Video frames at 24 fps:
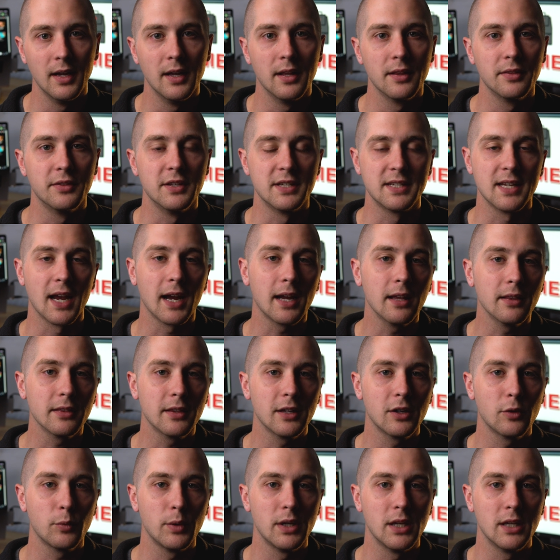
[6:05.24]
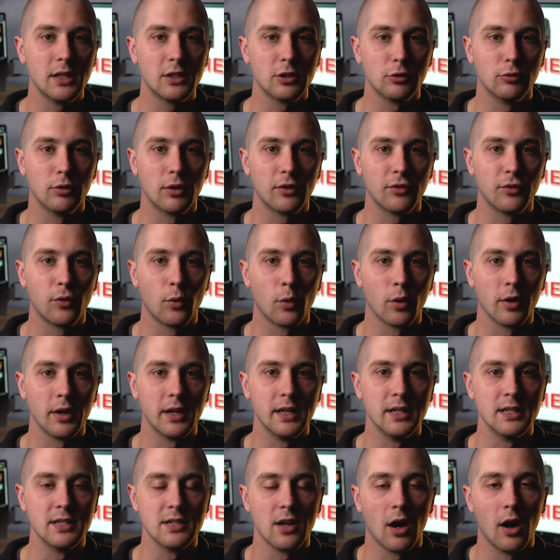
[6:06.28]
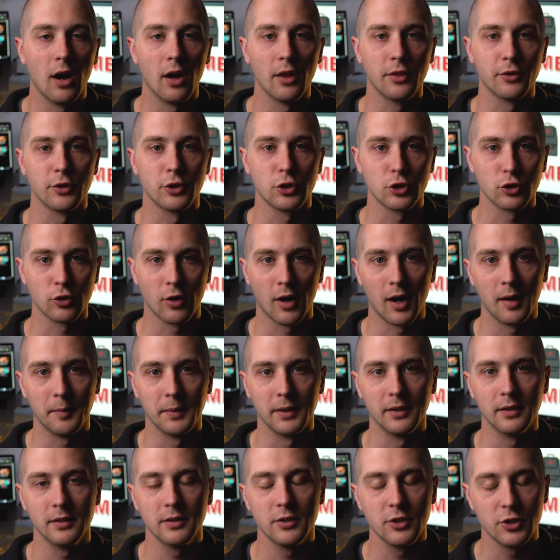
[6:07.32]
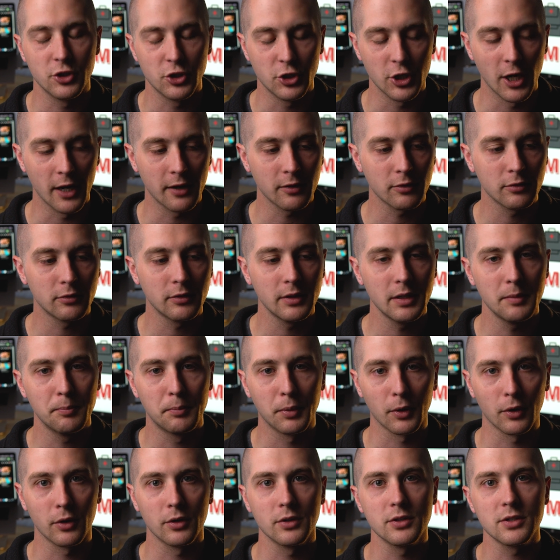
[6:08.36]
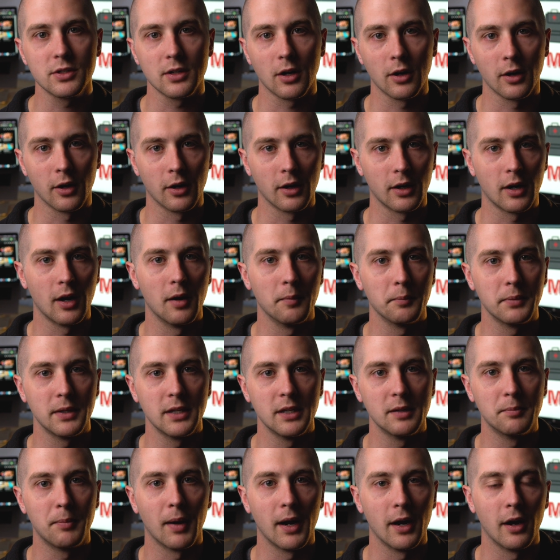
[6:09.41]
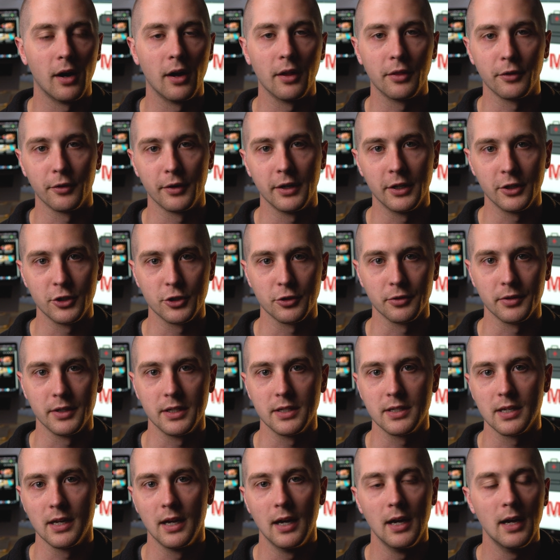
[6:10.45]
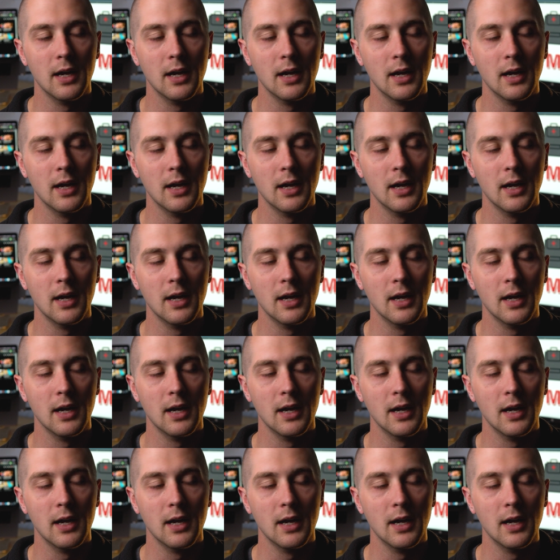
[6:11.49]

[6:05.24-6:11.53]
The second thing we need to look for is other trauma. Generally, burns are accompanied by other injuries.